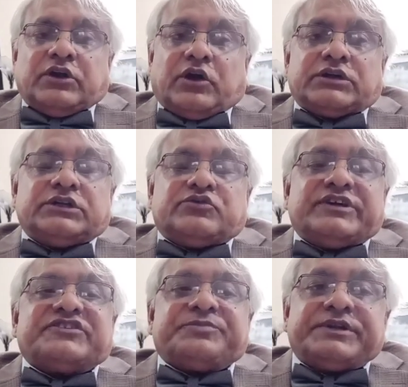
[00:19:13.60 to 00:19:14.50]
in
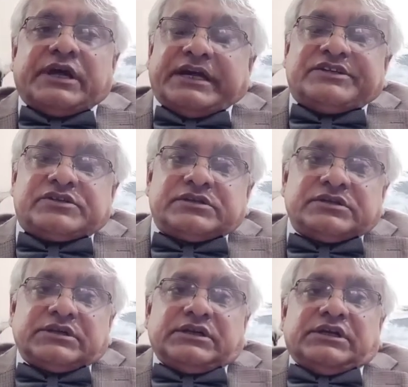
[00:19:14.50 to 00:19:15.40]
order to
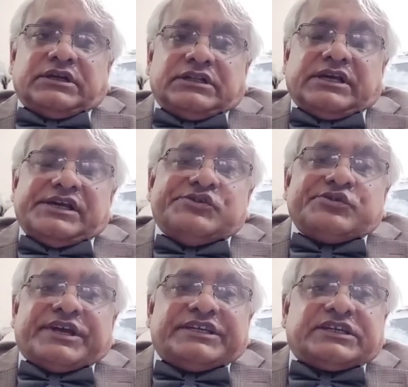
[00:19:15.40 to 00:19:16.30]
expedite the
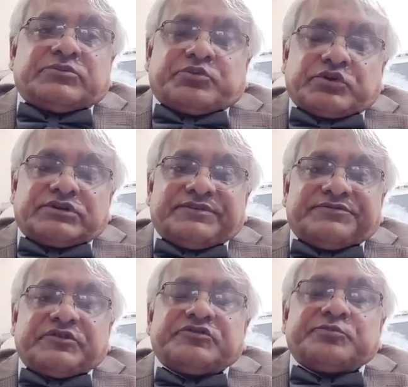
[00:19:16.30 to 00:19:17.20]
education
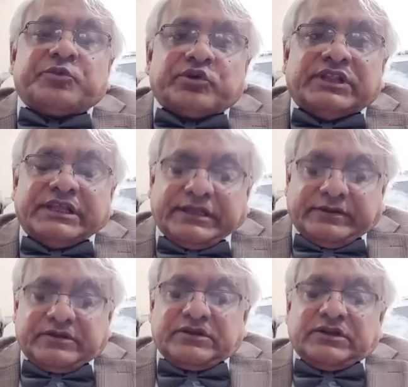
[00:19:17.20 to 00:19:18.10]
program so
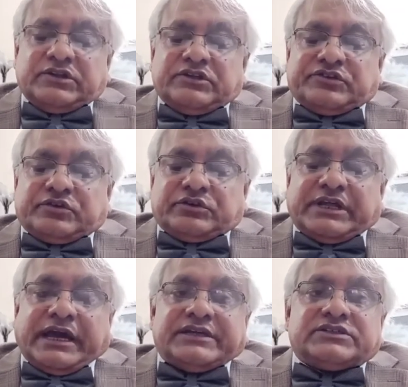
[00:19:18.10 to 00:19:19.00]
smoothly,
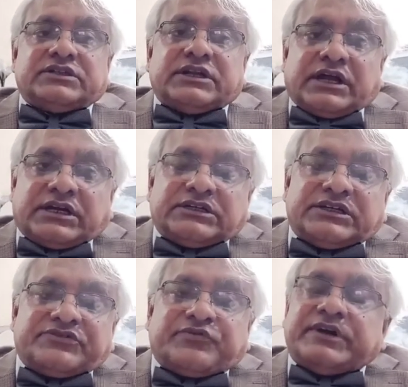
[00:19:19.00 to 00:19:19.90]
so that the
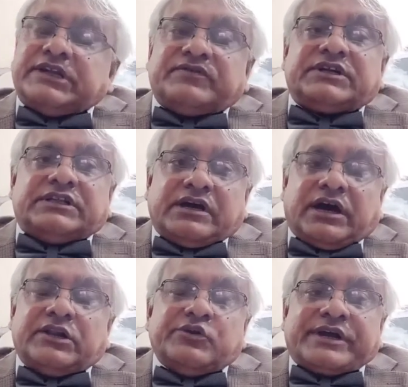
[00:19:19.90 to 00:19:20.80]
learners, wherever
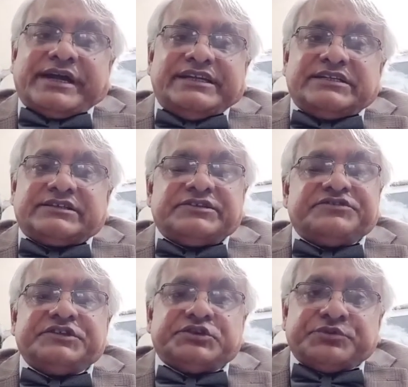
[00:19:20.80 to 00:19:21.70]
they are located
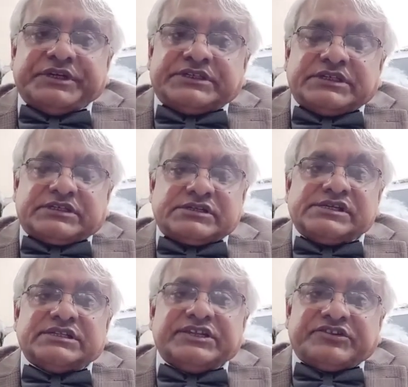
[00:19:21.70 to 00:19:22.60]
and situated
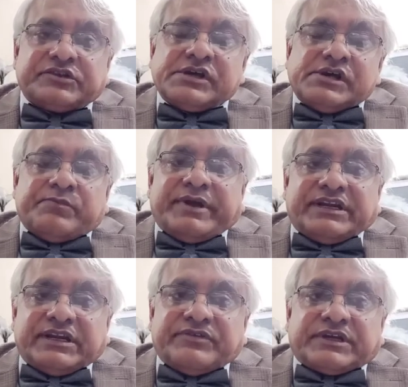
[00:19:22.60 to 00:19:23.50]
in this
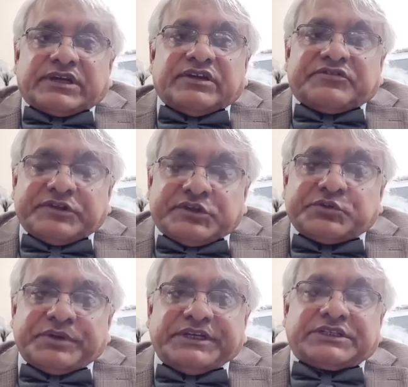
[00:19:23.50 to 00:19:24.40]
pandemic
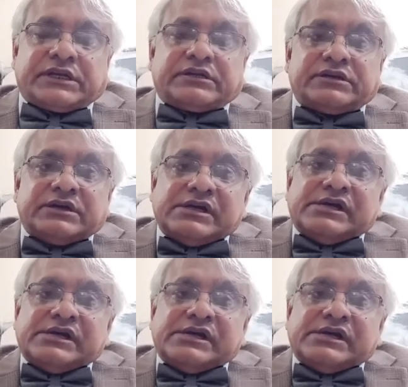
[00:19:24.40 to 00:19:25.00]
situation,